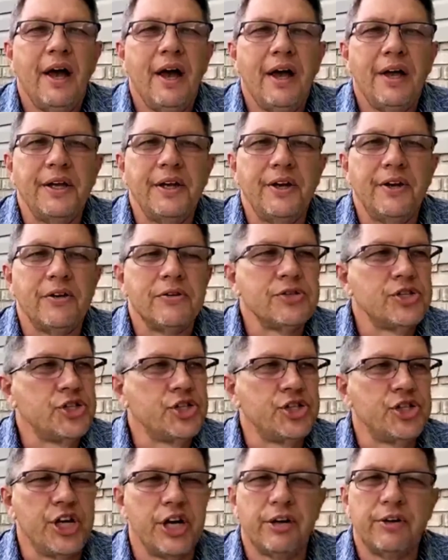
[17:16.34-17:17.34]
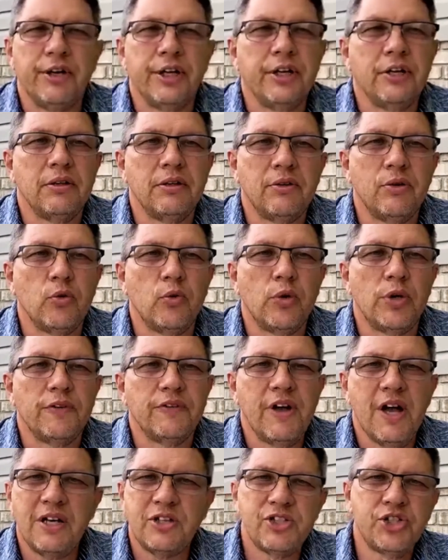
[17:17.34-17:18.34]
you know, sharing the word of
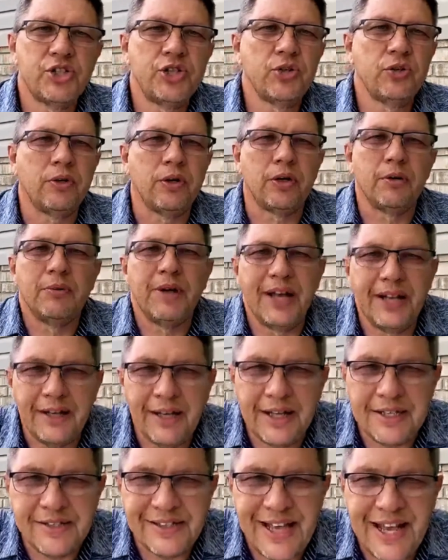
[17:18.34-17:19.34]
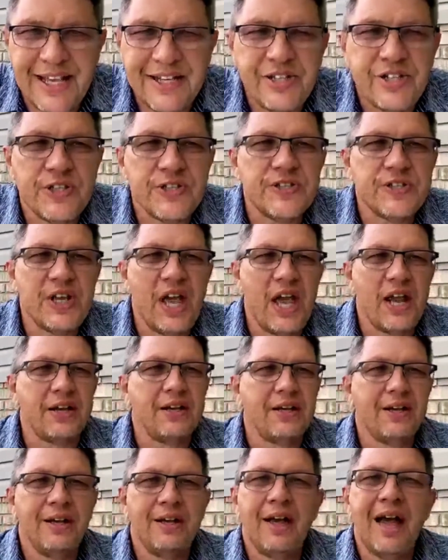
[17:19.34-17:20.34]
God. Sure. And as Ed just said,
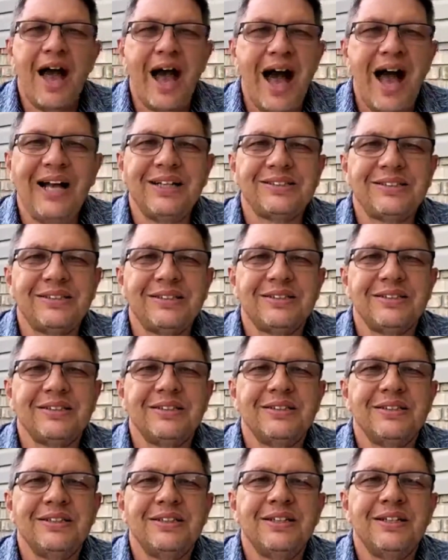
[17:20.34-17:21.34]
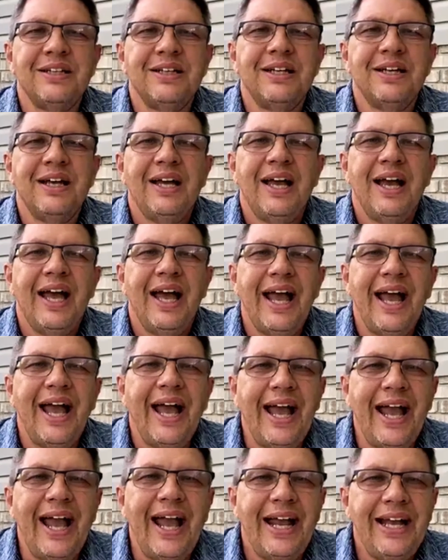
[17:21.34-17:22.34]
us,
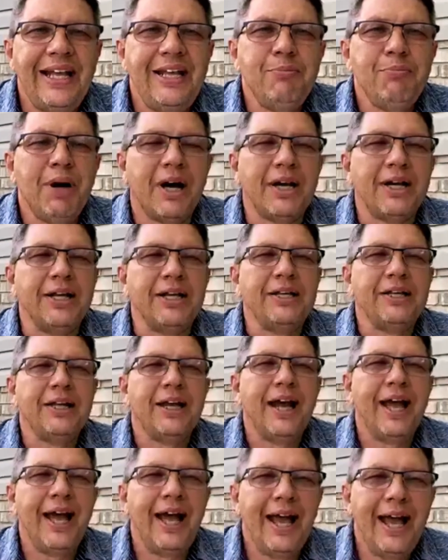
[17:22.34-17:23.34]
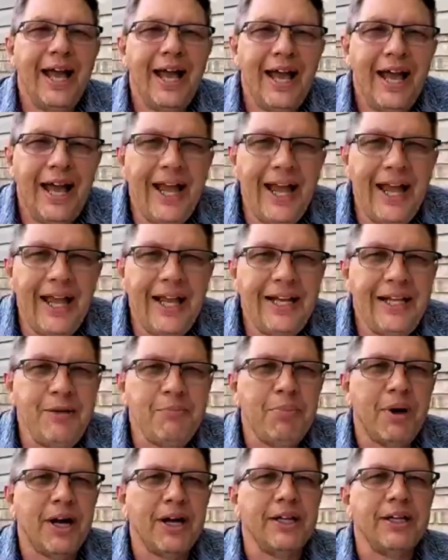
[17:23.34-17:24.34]
anybody
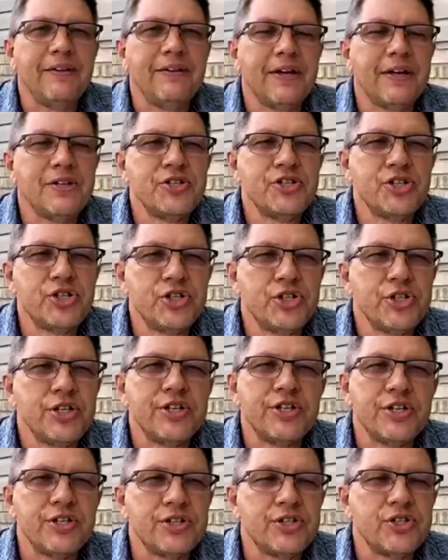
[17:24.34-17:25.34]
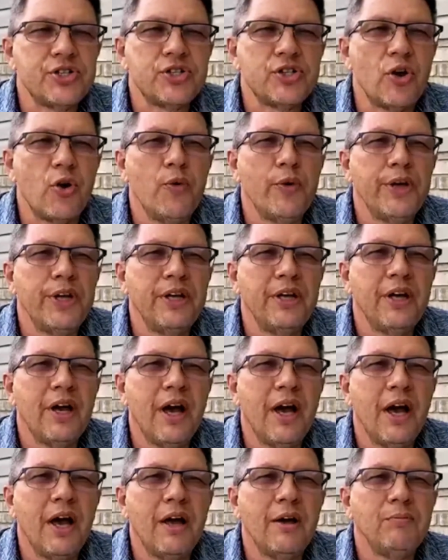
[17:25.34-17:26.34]
that is sowing
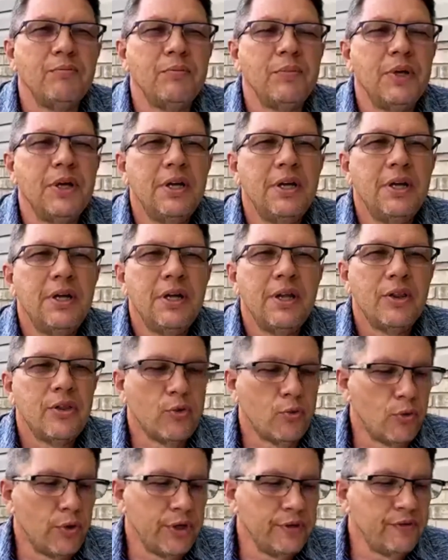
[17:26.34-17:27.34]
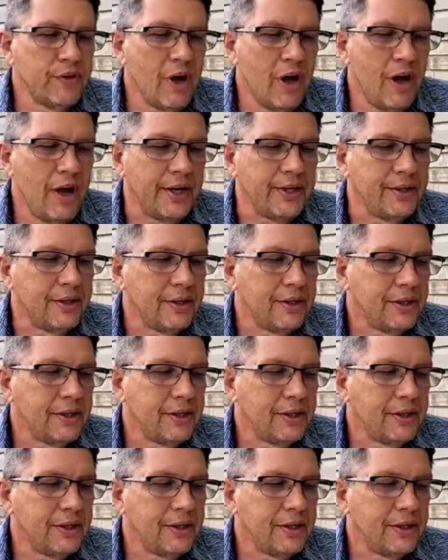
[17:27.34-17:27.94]
the word of God